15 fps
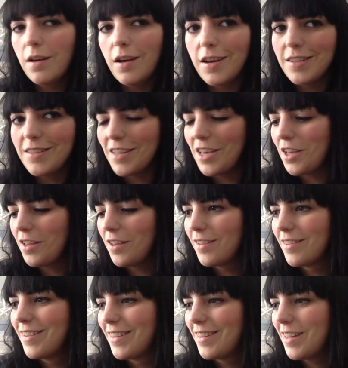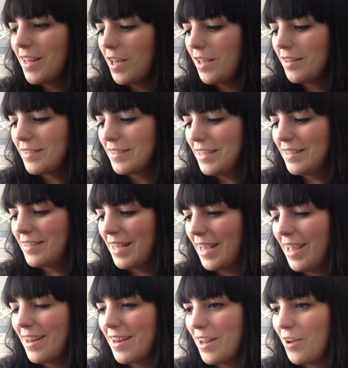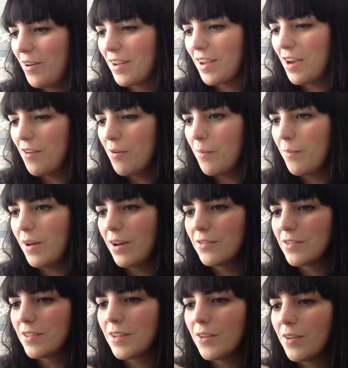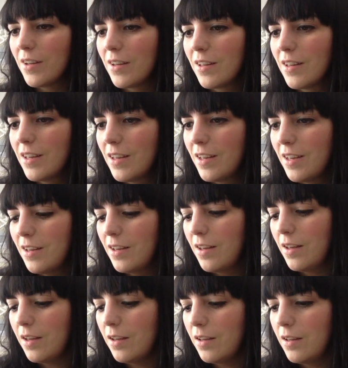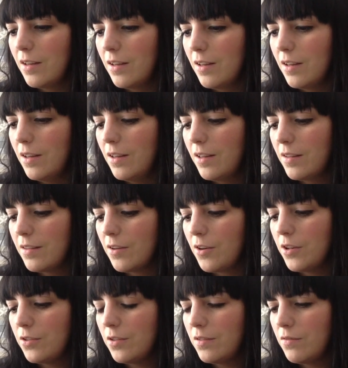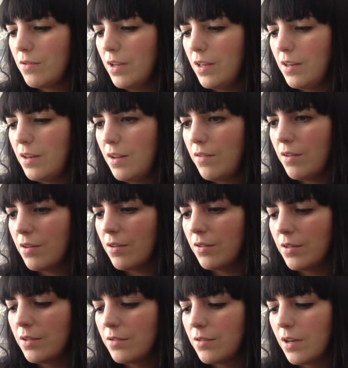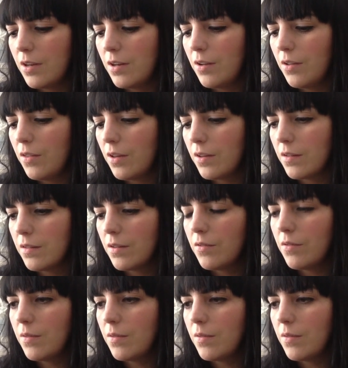I say it's easy and now I can't remember how to do it. Sorry, it's just really difficult trying to do things.